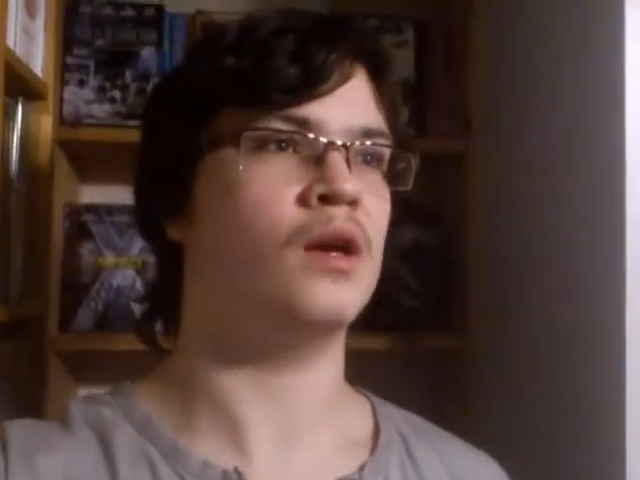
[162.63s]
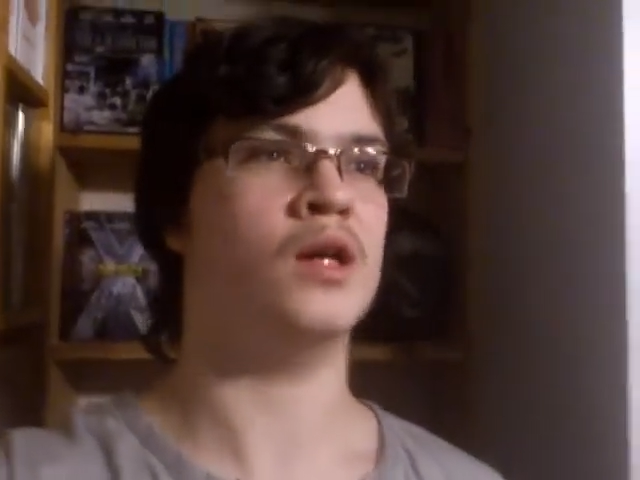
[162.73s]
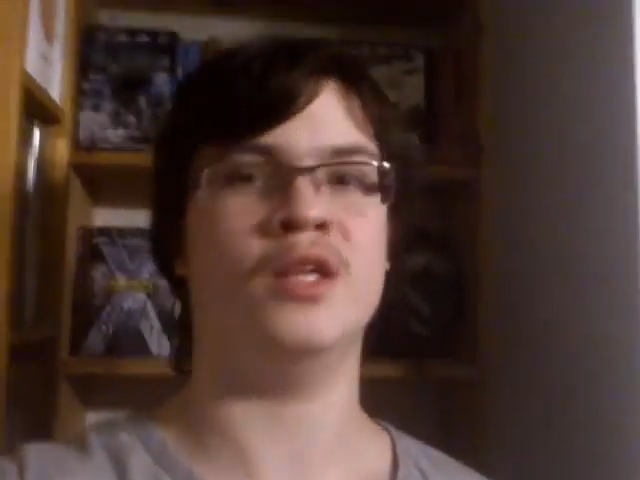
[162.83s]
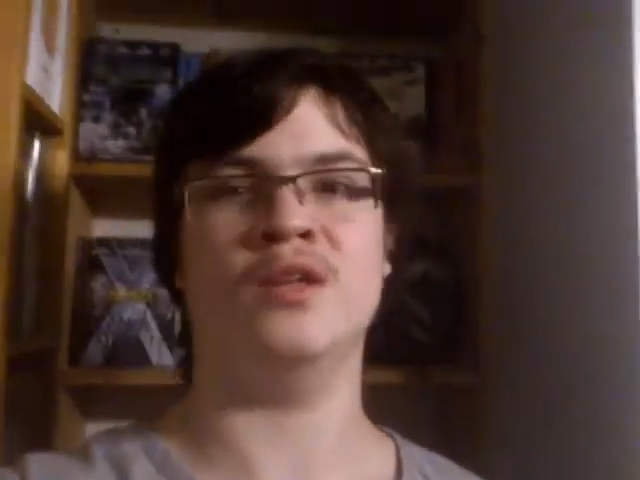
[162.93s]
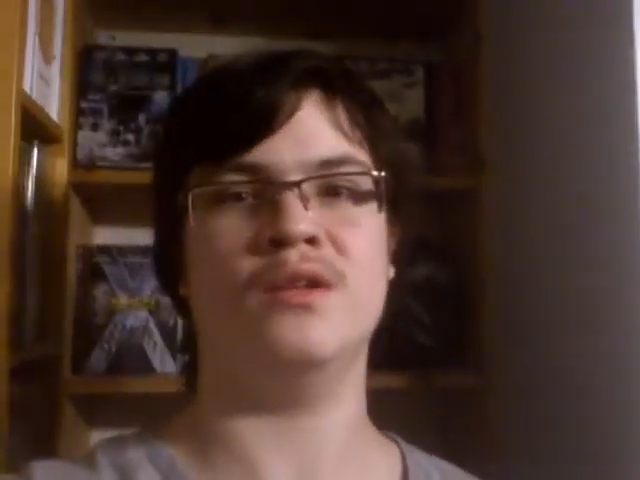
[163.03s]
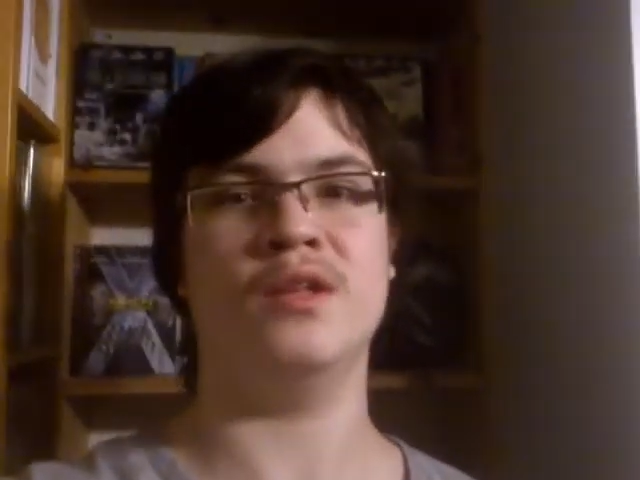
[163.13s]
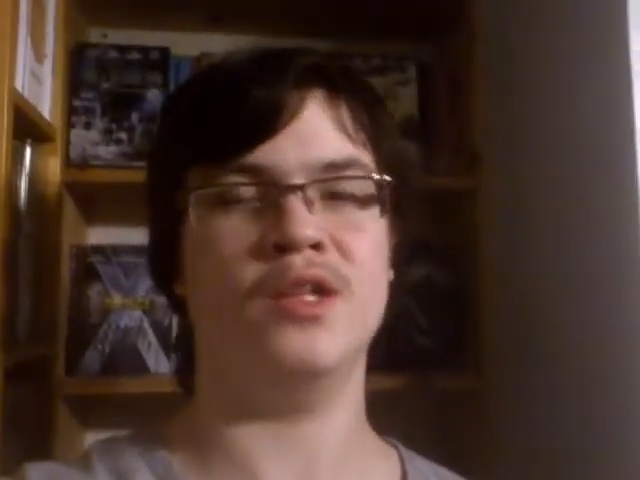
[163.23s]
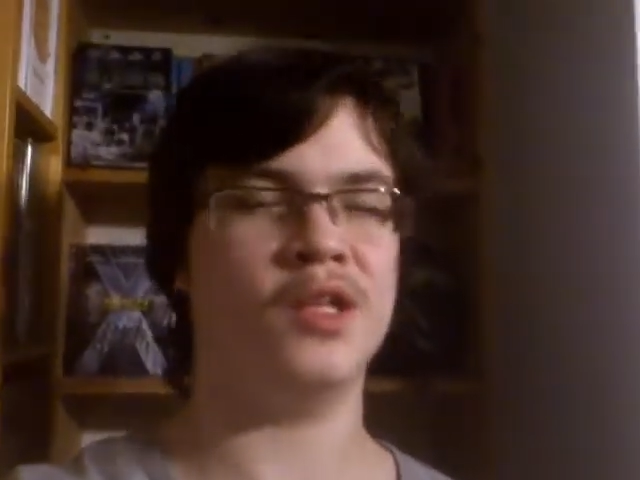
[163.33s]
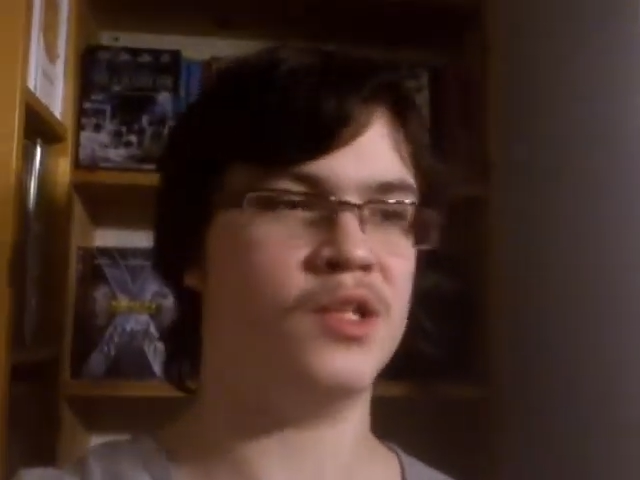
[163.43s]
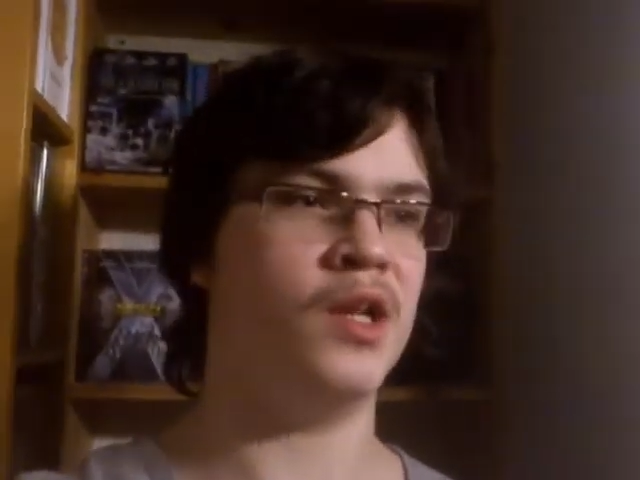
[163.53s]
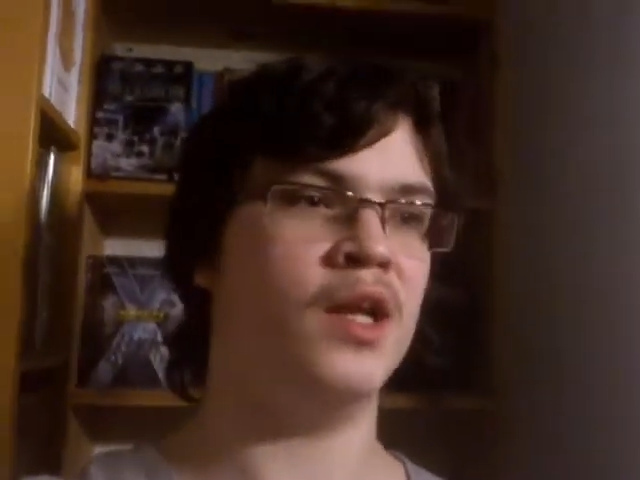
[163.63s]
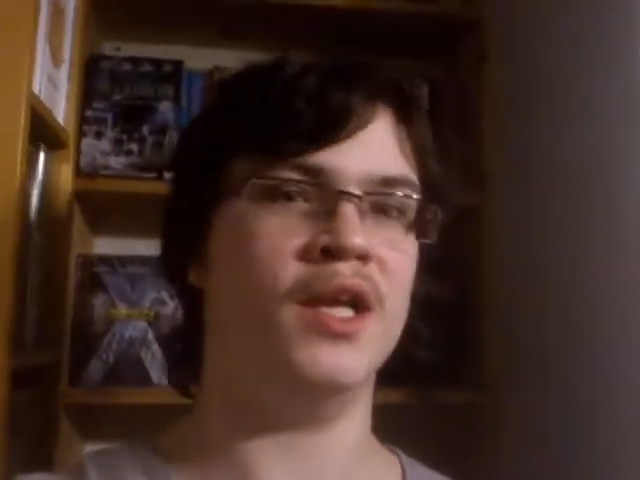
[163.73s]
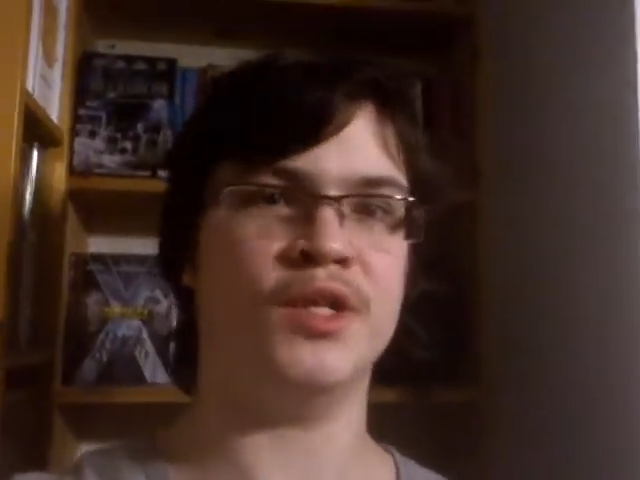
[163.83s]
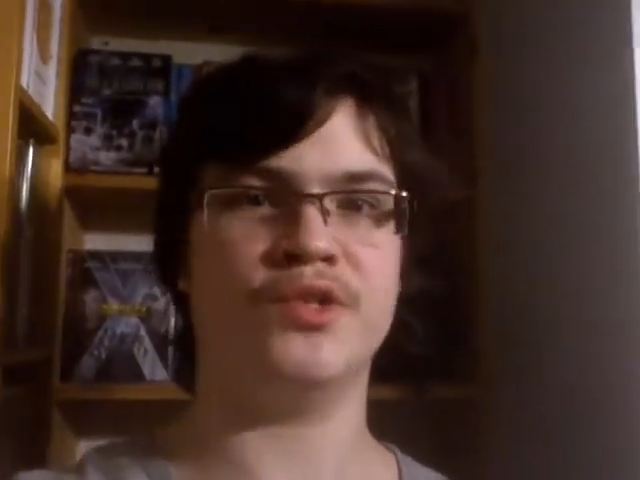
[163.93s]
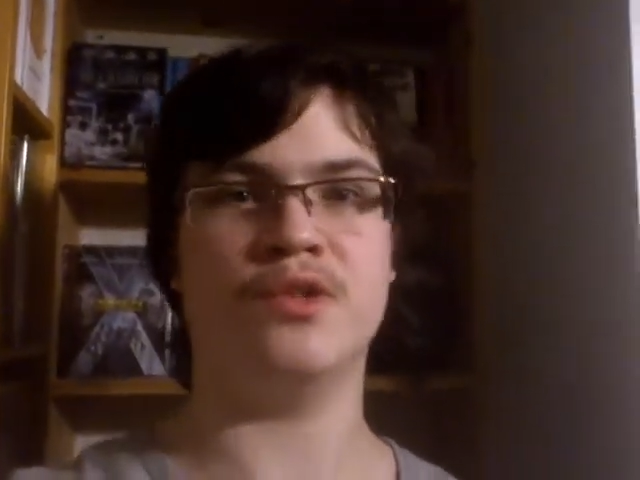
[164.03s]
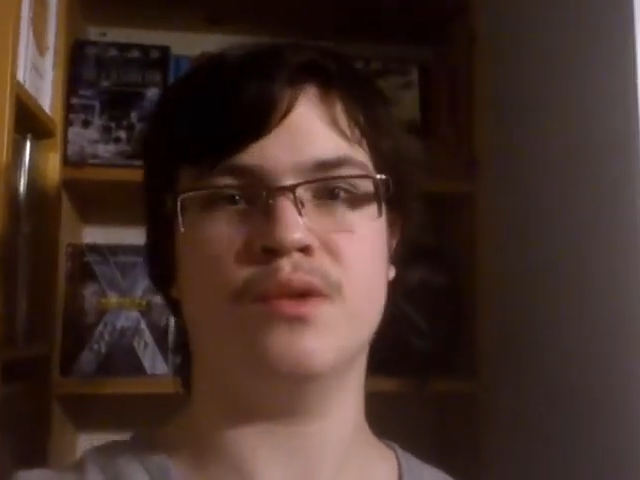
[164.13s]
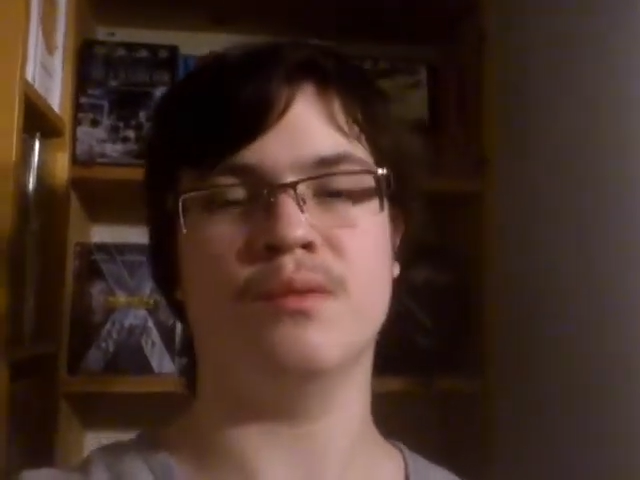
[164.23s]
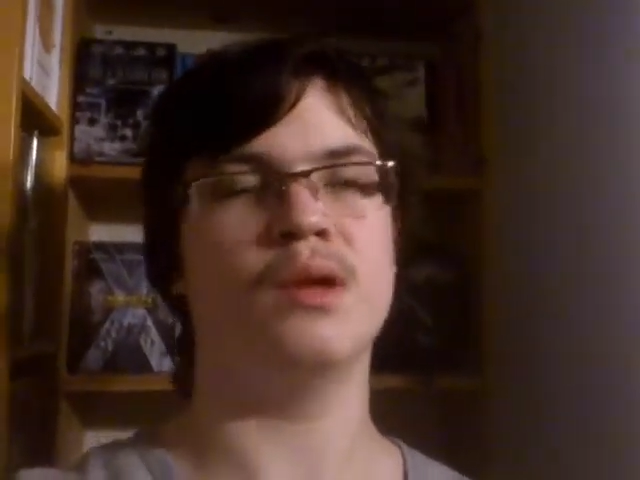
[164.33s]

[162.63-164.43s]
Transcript: uh, the it is the least